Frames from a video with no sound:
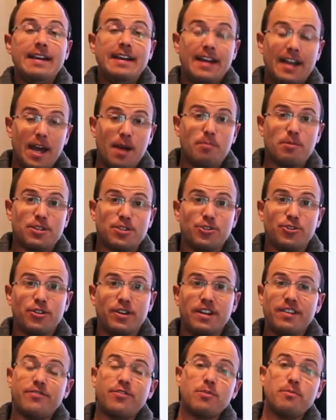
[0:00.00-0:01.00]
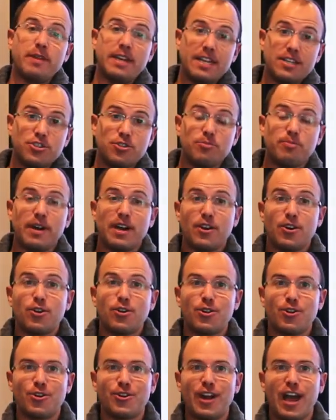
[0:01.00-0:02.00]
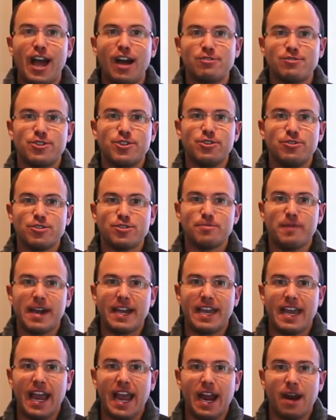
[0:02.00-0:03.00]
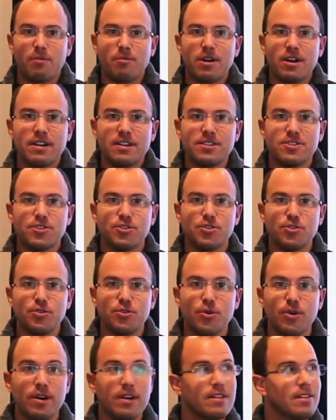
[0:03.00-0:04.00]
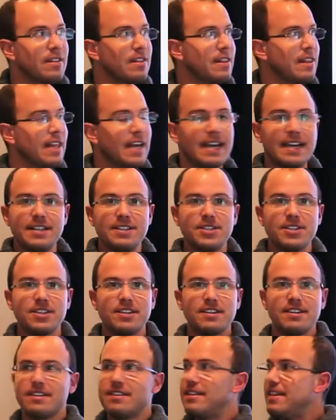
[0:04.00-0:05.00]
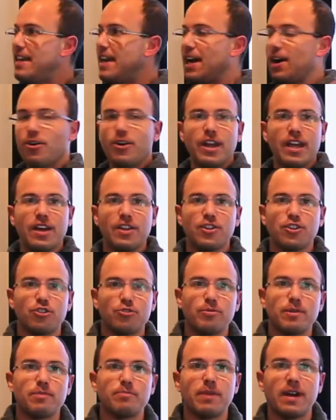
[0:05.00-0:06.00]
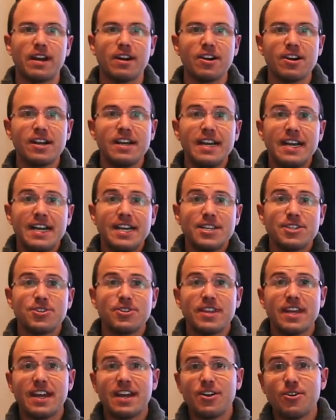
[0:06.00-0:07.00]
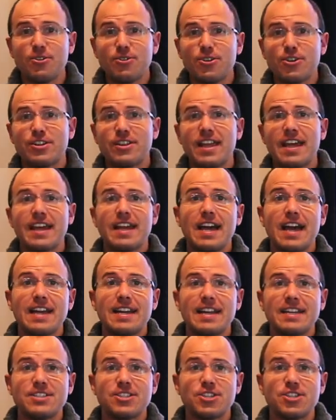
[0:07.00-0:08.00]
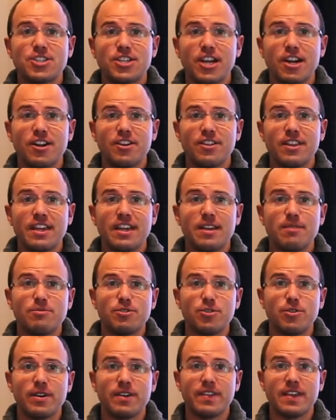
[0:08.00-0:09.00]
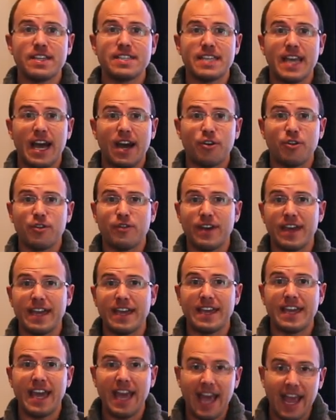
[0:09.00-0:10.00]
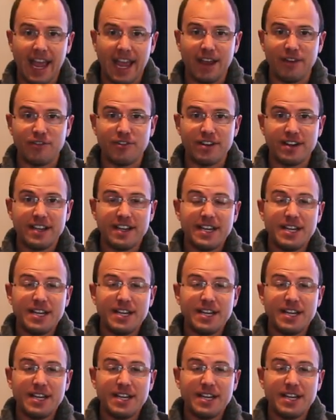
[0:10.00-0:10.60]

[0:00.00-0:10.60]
an opportunity for me to better learn how to use my camera to light the area a little bit better so that I don't look like I necessarily am doing this out of a cave.